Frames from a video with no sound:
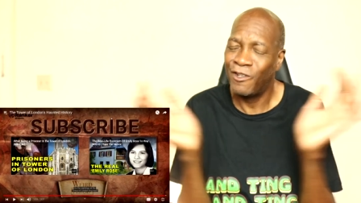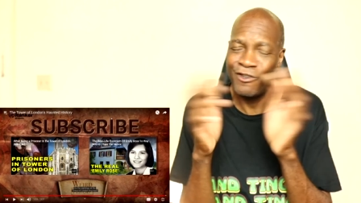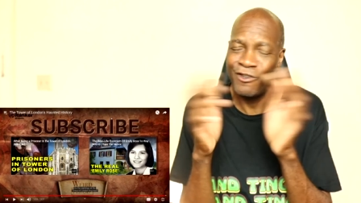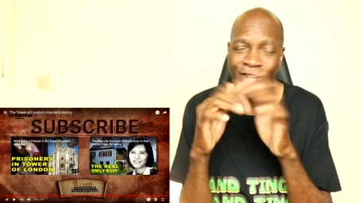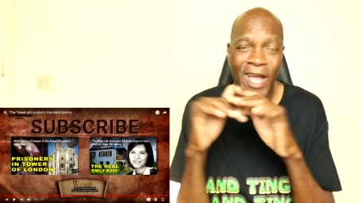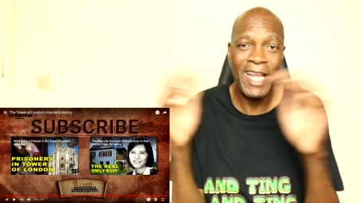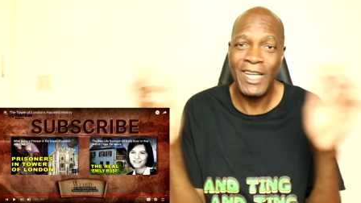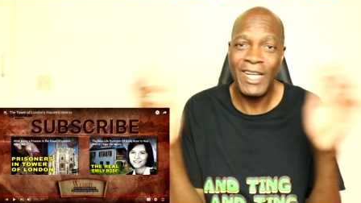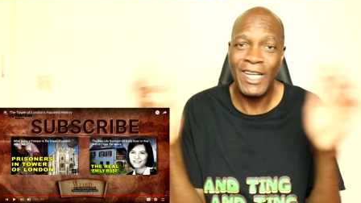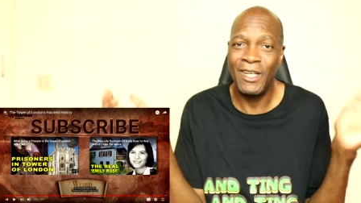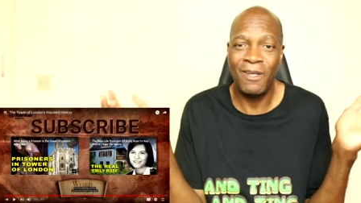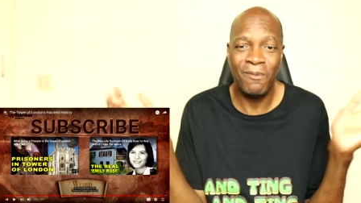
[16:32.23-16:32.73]

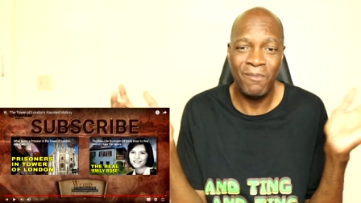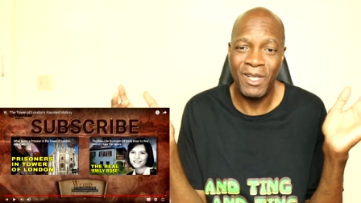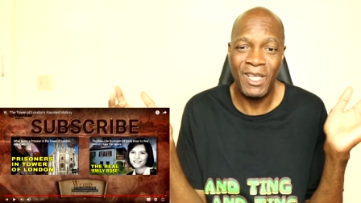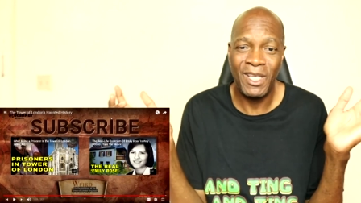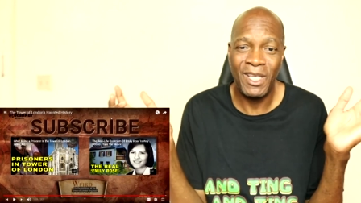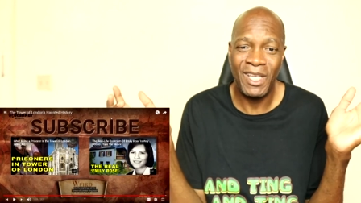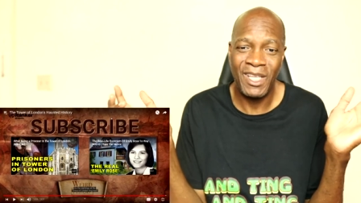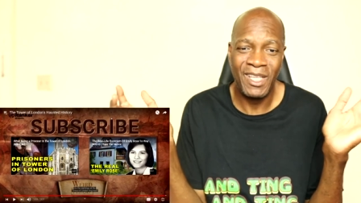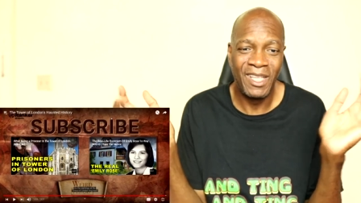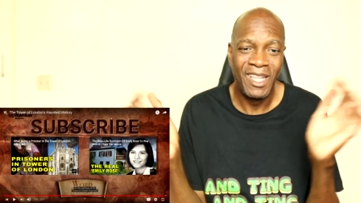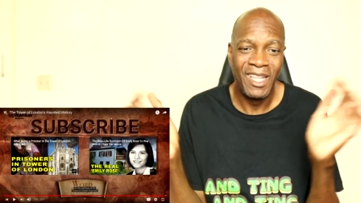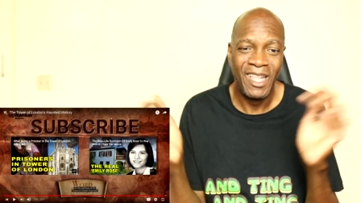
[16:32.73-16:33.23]

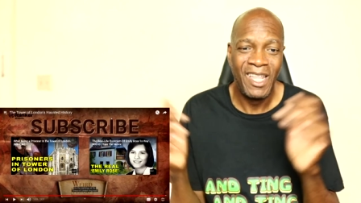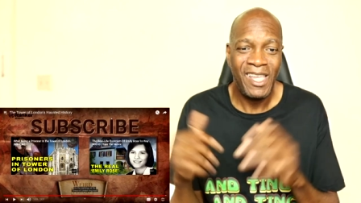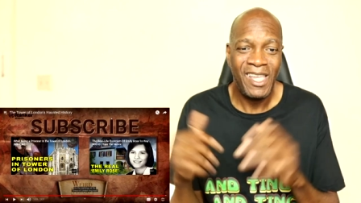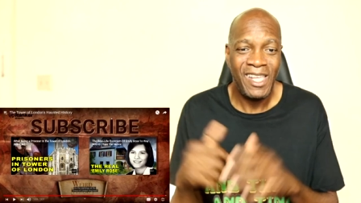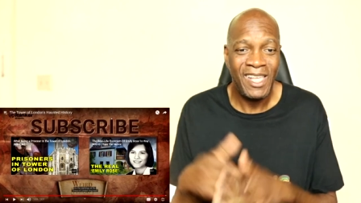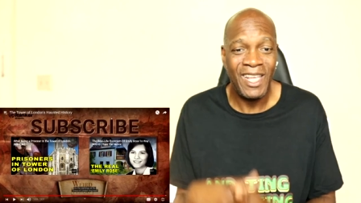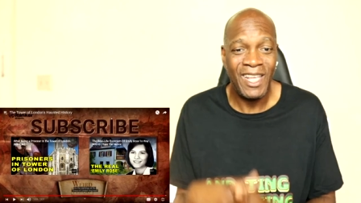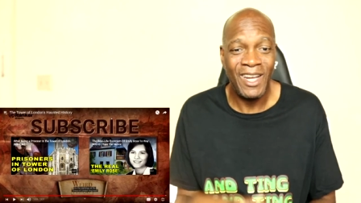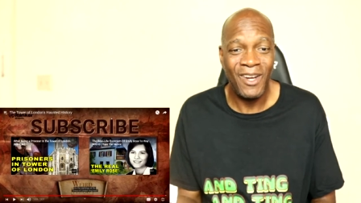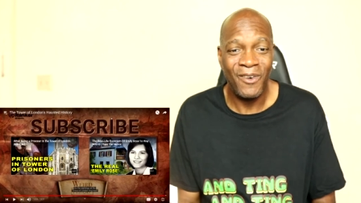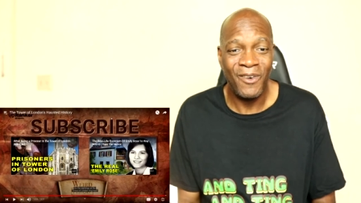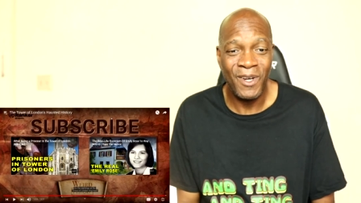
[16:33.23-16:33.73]
Randomly.
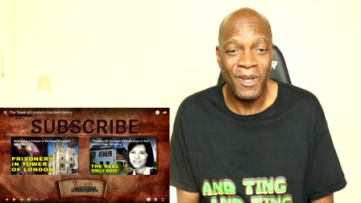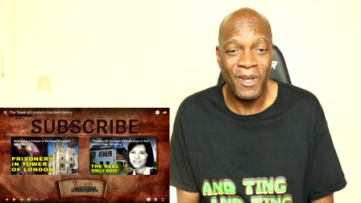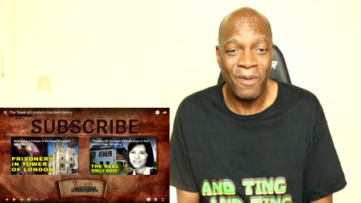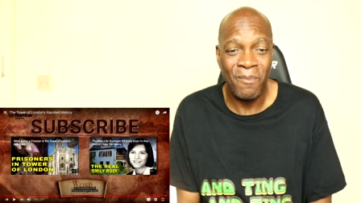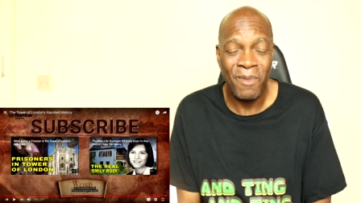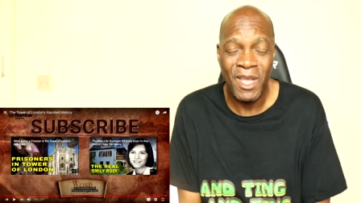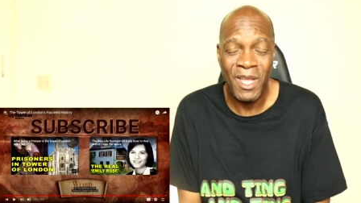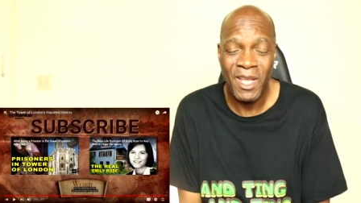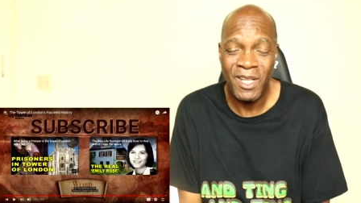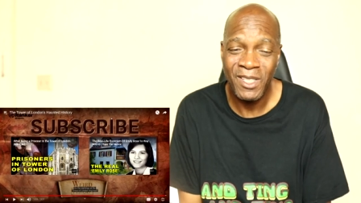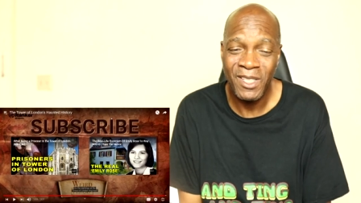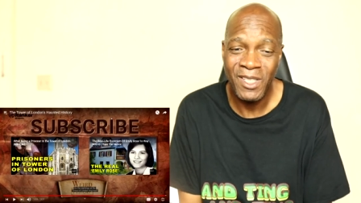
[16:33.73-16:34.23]
You know what
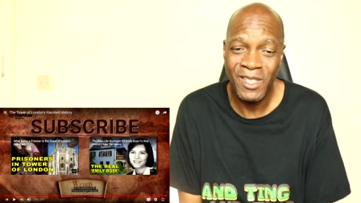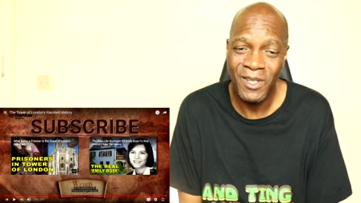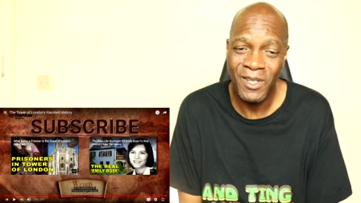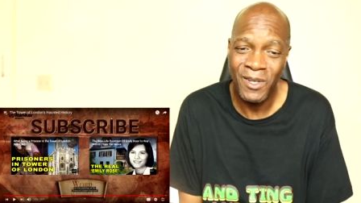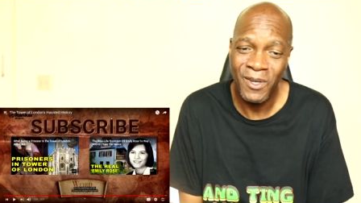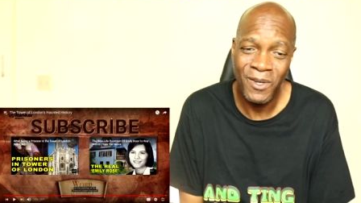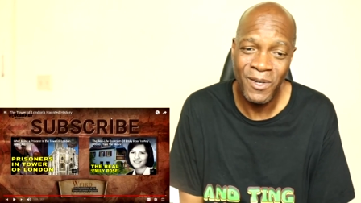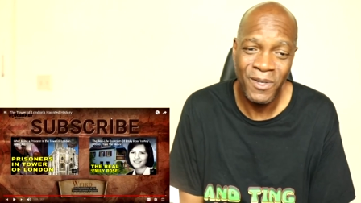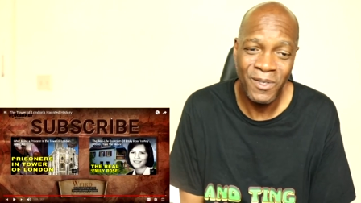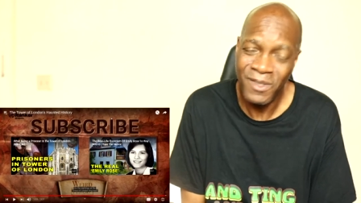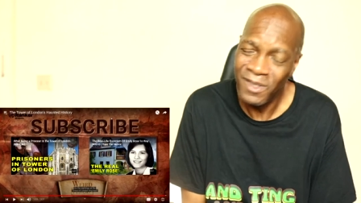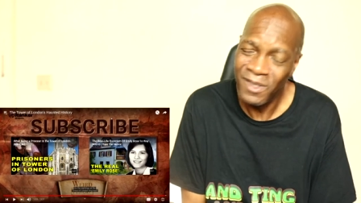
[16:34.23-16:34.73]
I mean?
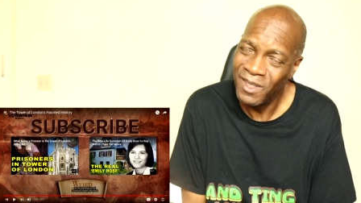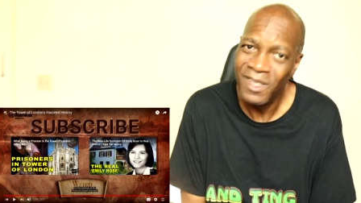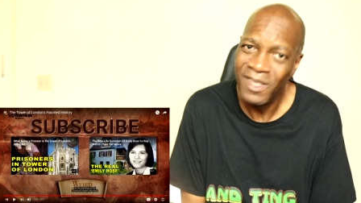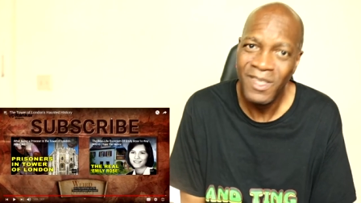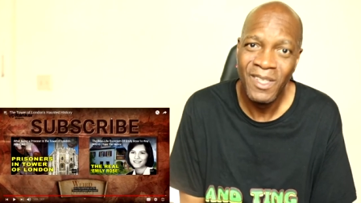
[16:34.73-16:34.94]
So